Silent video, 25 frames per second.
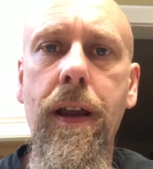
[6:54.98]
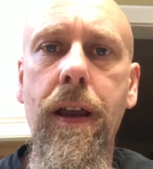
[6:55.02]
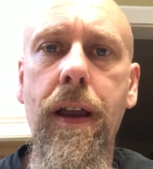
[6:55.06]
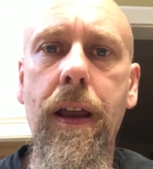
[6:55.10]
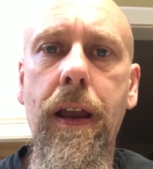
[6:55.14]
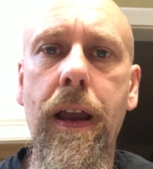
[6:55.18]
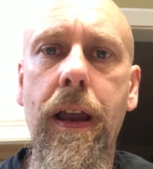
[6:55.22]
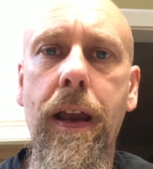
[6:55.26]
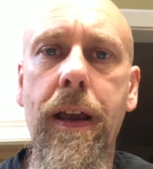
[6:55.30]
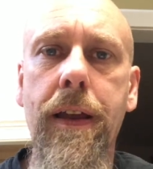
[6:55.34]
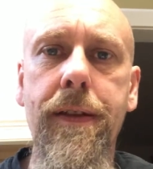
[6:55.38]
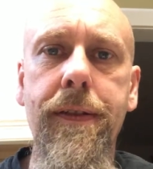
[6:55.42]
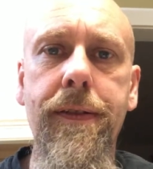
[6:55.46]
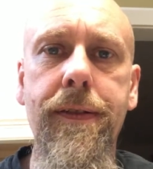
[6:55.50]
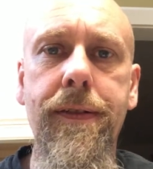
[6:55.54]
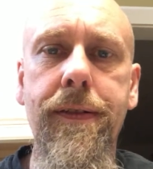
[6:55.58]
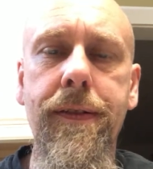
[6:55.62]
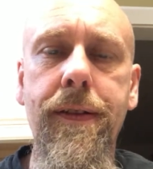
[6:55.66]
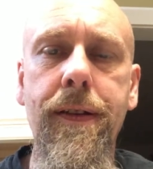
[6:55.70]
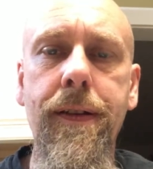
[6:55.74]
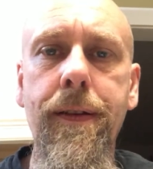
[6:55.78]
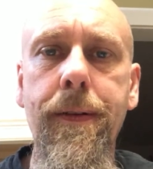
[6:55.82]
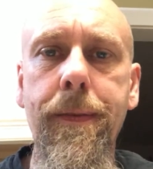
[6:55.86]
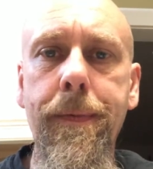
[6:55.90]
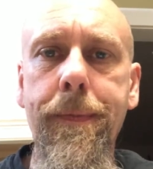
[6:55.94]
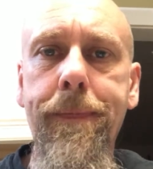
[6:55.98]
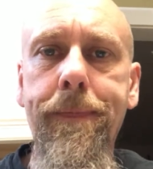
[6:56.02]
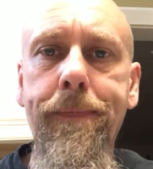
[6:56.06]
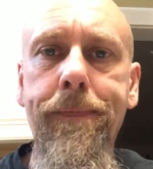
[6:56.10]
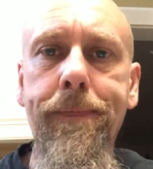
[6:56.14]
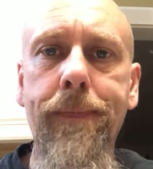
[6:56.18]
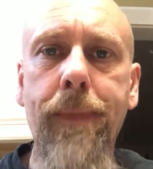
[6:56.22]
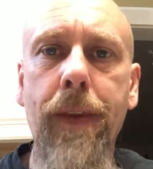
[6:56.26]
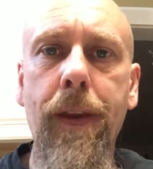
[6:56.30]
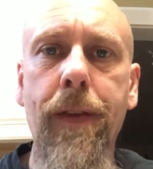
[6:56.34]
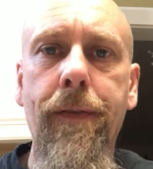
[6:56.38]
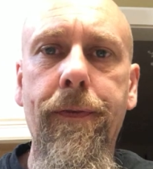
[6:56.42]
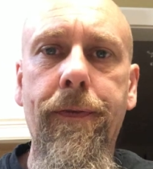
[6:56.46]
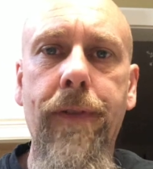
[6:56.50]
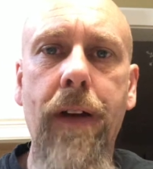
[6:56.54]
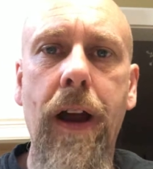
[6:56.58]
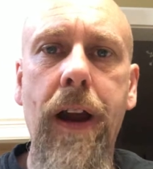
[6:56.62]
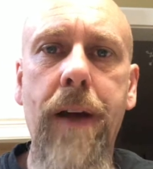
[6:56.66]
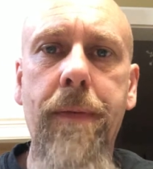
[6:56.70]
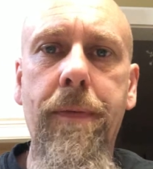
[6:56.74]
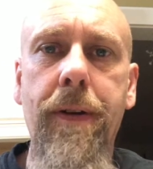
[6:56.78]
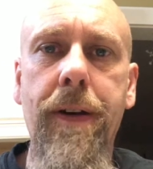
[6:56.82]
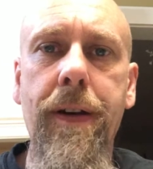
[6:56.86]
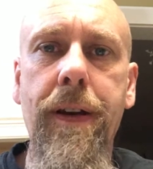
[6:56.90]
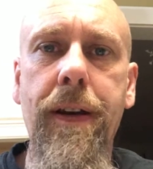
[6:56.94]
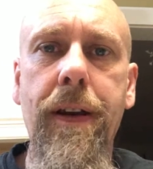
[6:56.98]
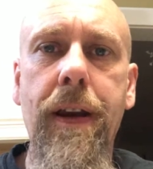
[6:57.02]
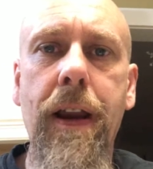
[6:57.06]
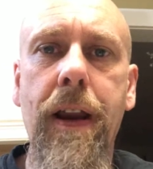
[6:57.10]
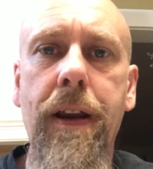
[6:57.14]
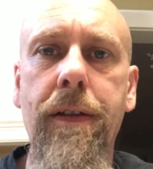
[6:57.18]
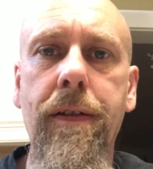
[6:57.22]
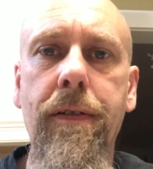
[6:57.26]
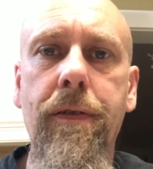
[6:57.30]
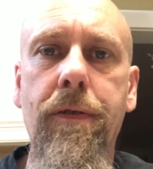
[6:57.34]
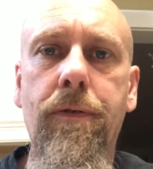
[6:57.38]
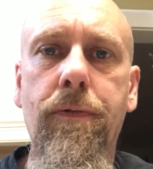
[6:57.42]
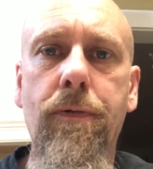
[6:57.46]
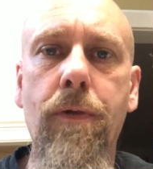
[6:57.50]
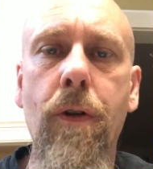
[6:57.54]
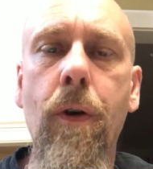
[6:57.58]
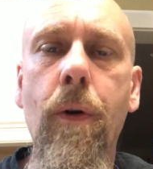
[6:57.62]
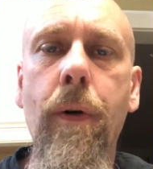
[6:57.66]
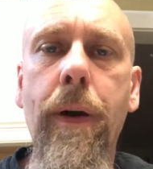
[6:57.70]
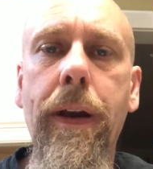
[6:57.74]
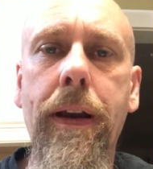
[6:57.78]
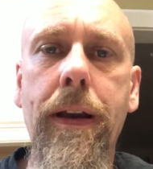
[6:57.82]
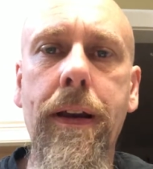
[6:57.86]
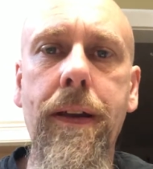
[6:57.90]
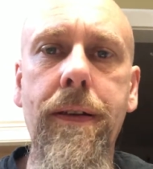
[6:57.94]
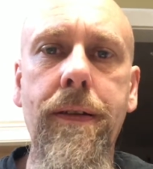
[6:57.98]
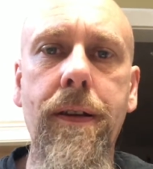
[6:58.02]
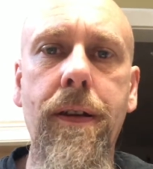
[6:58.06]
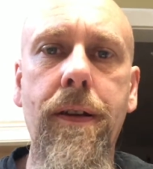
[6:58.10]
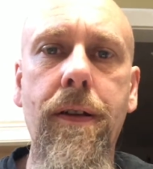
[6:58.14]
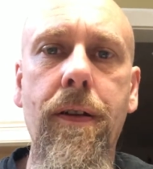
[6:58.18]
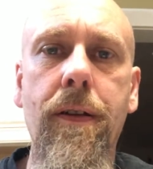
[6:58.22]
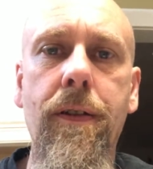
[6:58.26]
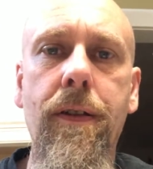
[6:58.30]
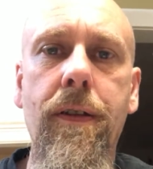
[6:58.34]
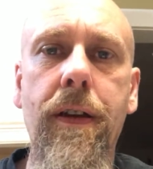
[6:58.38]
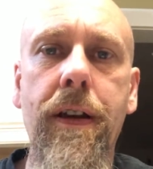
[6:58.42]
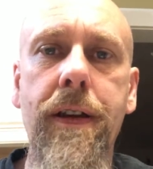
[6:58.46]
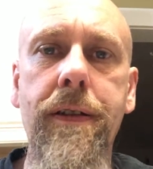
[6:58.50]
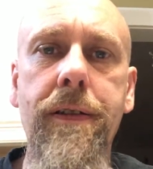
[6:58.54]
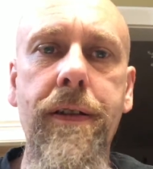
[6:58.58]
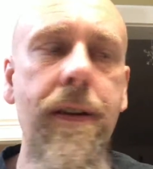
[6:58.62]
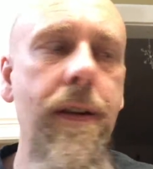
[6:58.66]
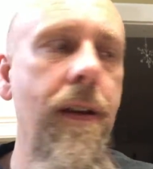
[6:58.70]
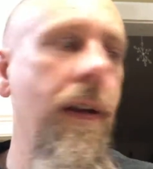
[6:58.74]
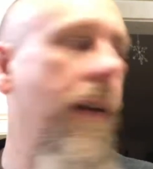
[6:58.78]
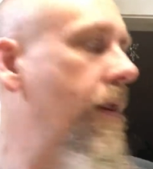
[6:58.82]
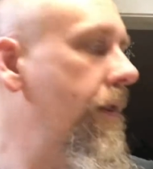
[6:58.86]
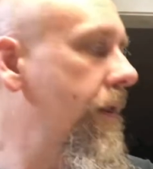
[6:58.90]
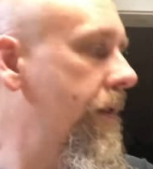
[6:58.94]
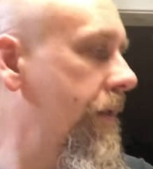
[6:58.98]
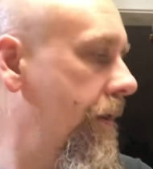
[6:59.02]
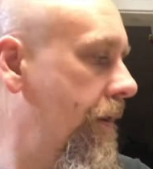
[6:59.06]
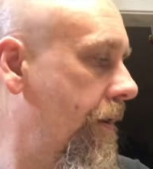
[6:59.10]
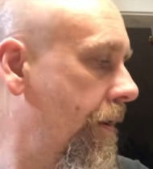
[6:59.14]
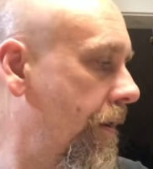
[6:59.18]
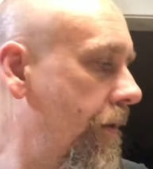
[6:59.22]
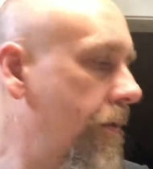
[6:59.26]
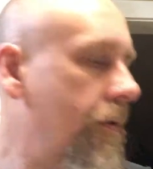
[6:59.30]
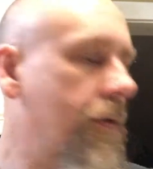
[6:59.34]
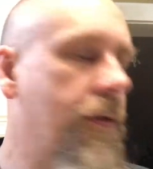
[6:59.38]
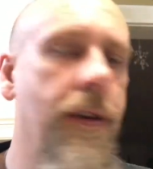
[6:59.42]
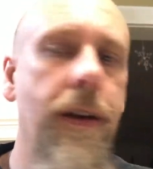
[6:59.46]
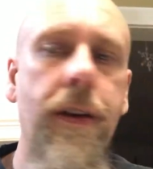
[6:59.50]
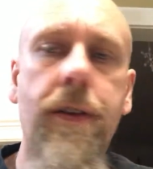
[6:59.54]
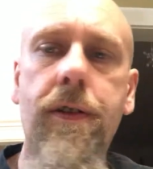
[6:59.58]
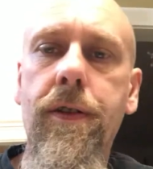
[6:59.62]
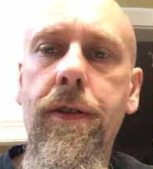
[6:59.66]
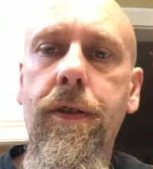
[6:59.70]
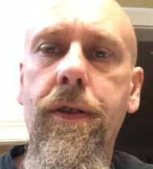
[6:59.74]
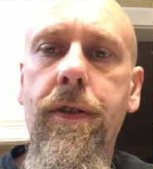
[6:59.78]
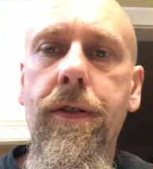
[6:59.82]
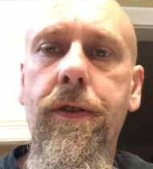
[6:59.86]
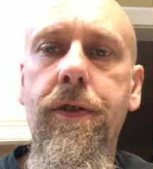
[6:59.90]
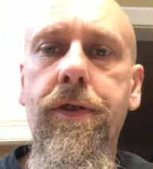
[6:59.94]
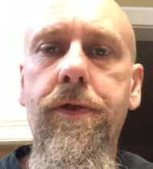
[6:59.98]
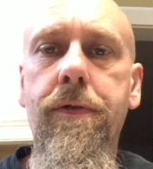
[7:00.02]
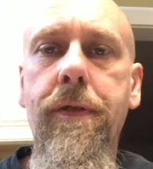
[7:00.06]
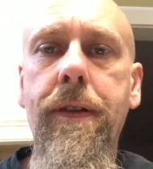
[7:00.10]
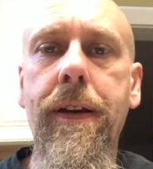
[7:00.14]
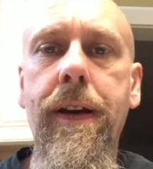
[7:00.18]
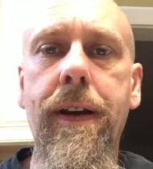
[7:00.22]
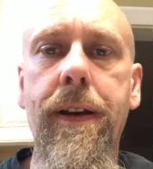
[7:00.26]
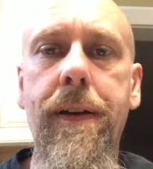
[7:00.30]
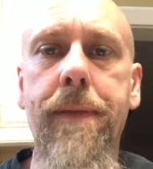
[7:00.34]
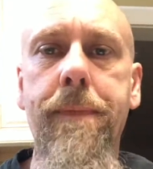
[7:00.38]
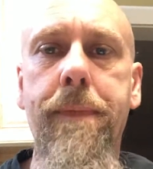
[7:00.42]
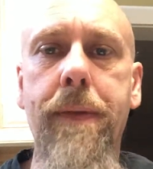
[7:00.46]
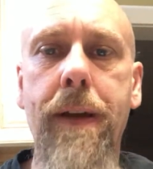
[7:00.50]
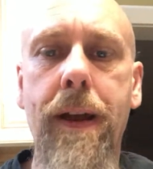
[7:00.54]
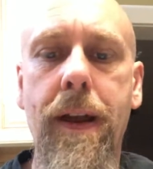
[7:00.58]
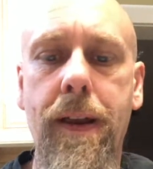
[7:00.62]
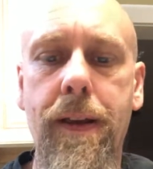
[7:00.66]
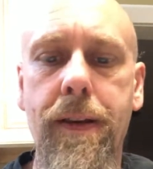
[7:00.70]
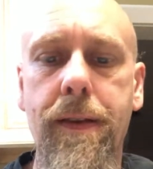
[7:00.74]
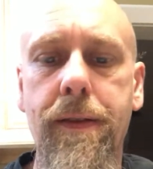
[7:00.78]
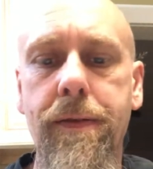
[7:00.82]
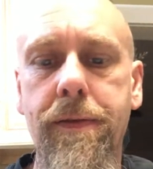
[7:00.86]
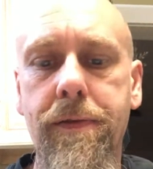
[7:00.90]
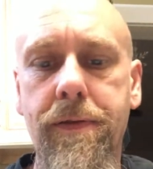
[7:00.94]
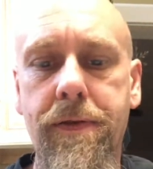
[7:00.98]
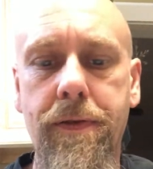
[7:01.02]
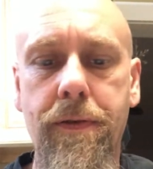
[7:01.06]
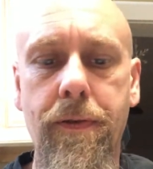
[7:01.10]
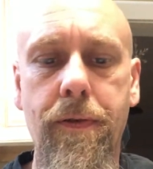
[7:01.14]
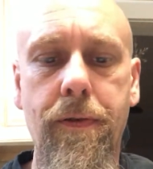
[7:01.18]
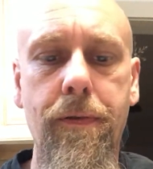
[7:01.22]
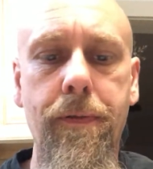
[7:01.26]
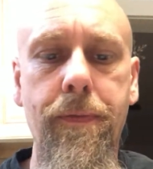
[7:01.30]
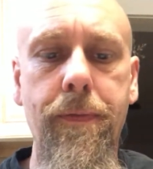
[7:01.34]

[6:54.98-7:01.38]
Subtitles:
as vibrant and growing as another section of the tree had been. So